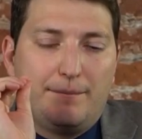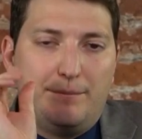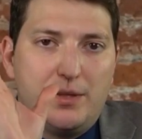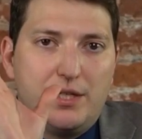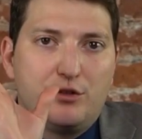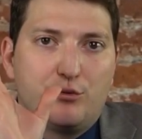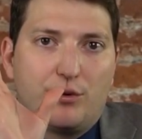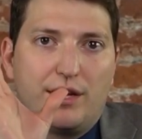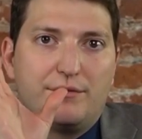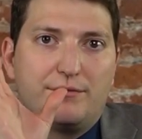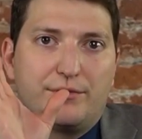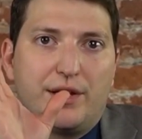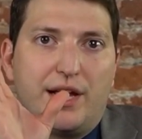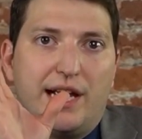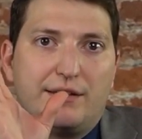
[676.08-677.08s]
big red
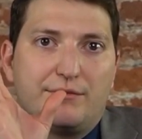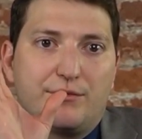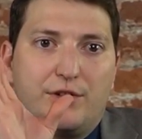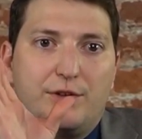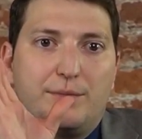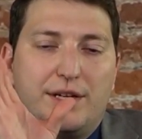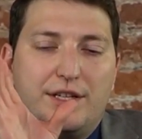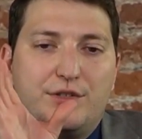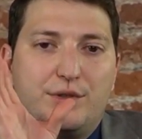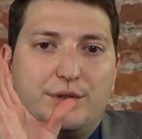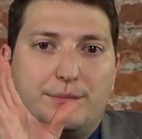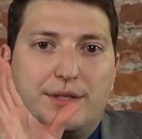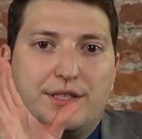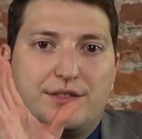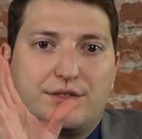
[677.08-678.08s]
flag for anybody
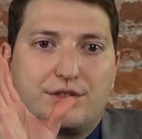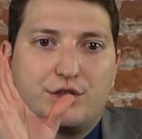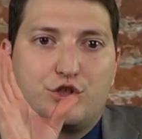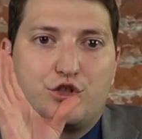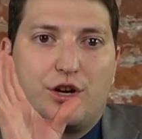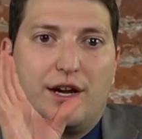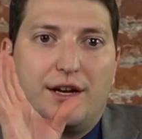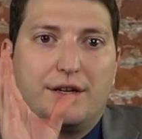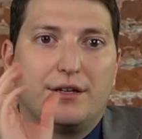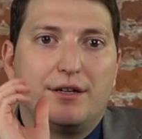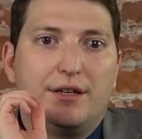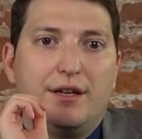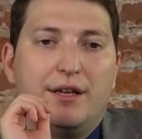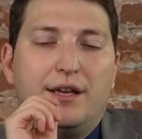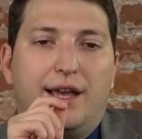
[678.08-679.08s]
doing business in China,
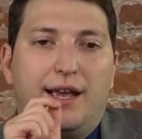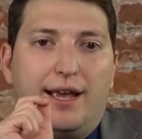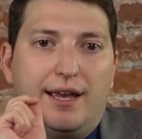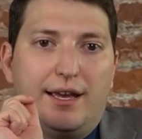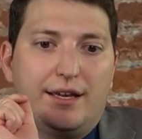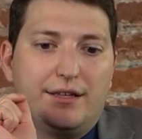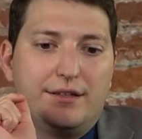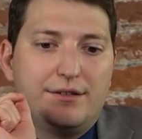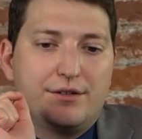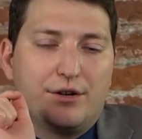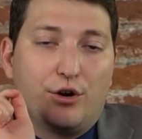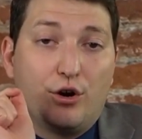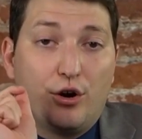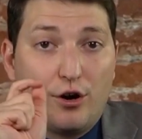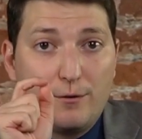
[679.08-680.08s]
and
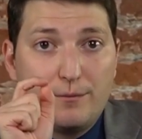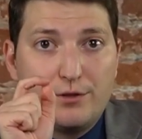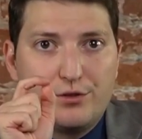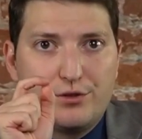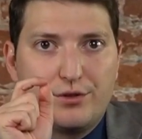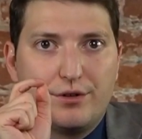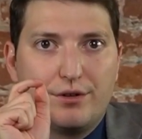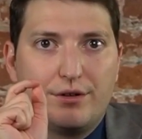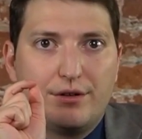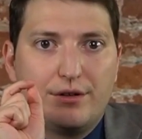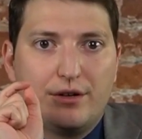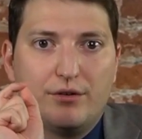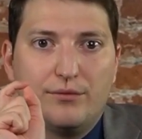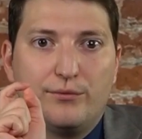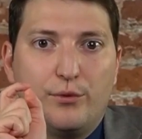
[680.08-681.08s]
a harbinger
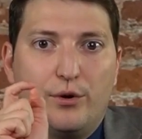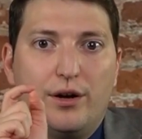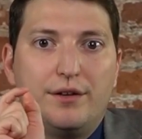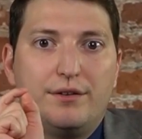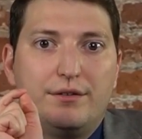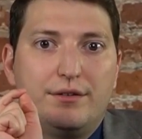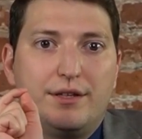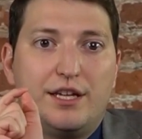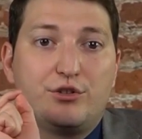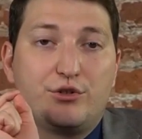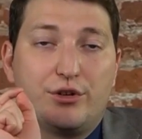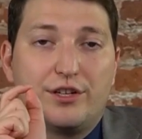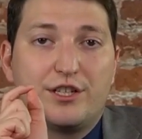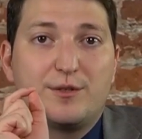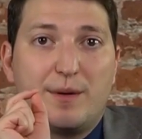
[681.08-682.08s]
of what they
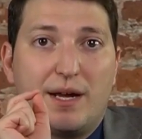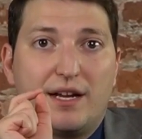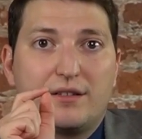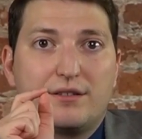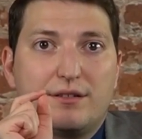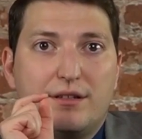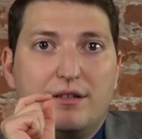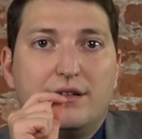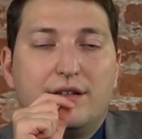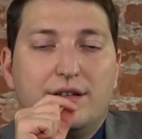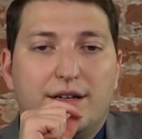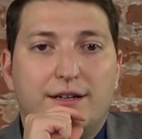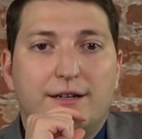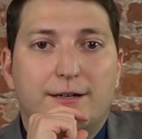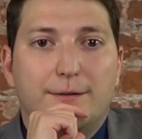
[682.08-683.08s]
should expect
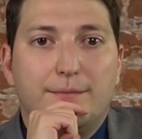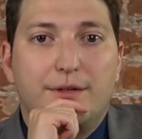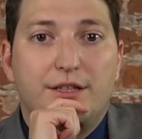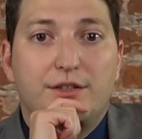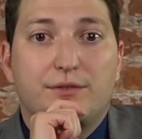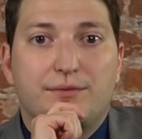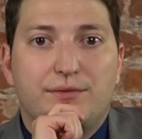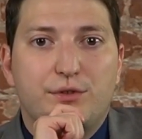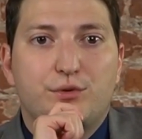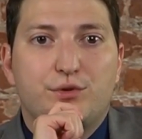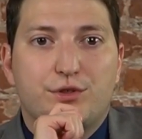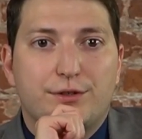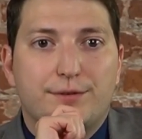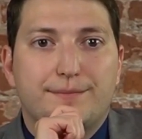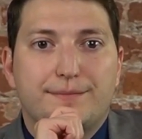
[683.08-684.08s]
in the
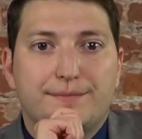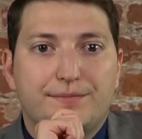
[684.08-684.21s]
future.